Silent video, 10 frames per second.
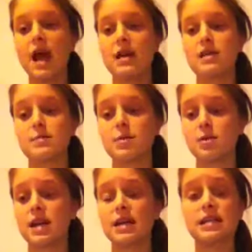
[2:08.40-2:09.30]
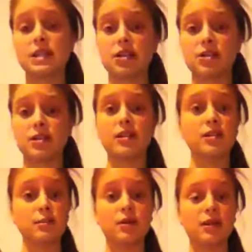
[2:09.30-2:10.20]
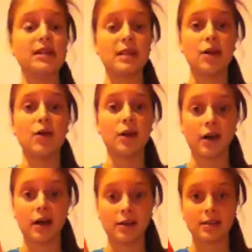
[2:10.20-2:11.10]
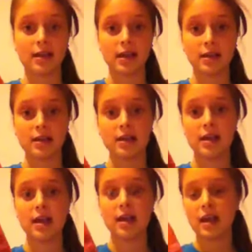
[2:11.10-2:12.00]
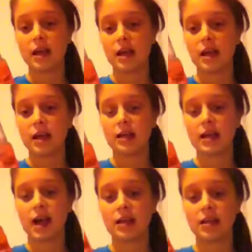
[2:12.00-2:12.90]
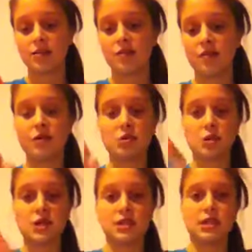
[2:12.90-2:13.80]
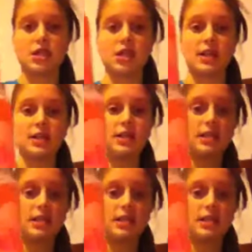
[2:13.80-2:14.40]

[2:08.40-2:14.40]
And it smells like, seriously, it smells like dead on cotton candy. And I got this from Victoria's Secret.